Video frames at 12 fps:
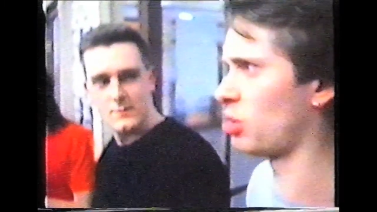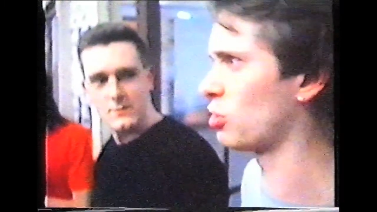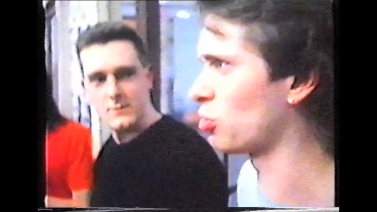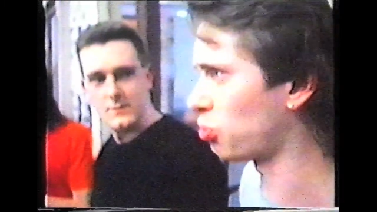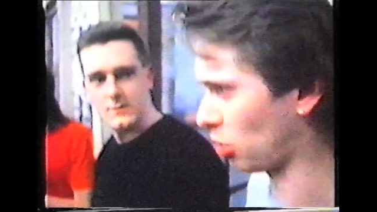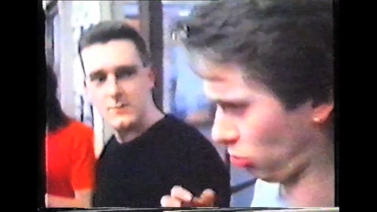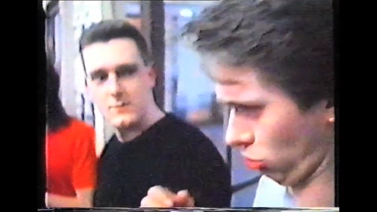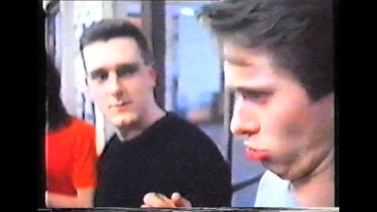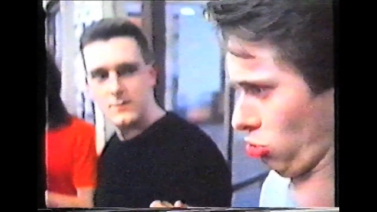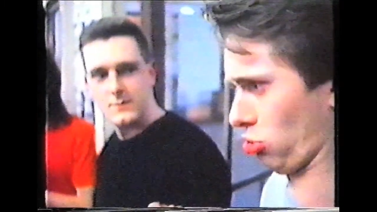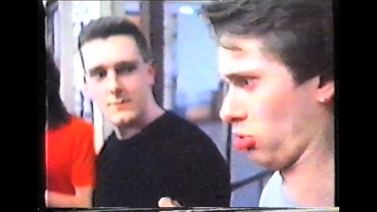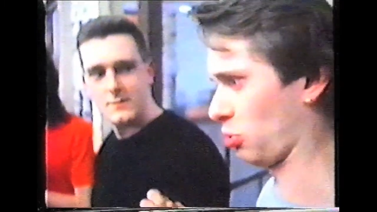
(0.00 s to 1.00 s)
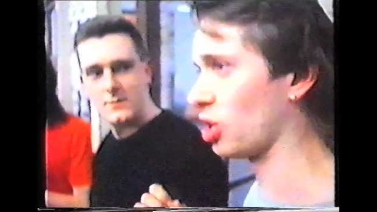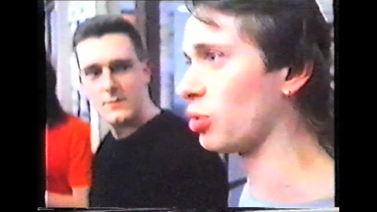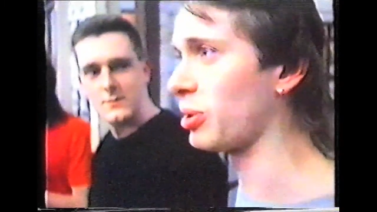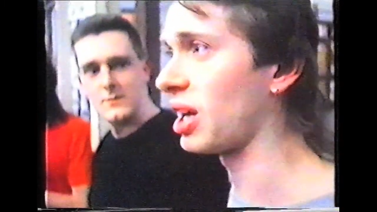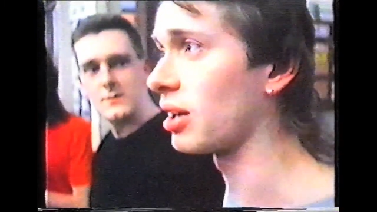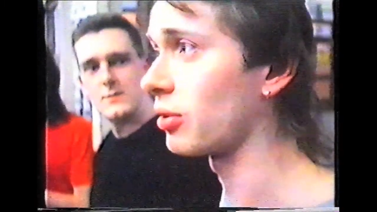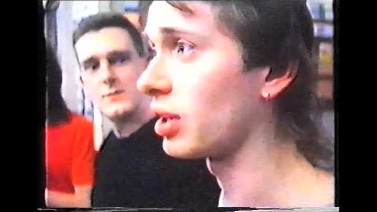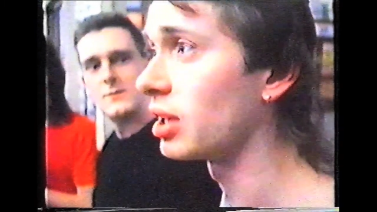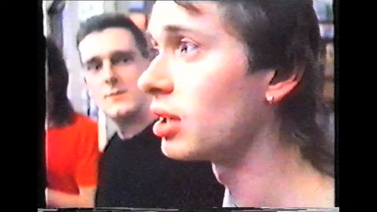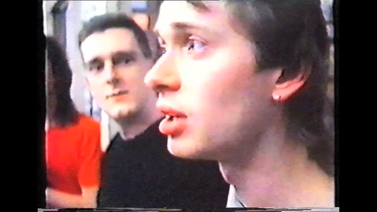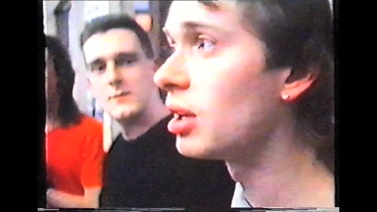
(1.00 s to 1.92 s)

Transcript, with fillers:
Speaker 1: million unemployed, oh, oh, oh, we'll all be angry.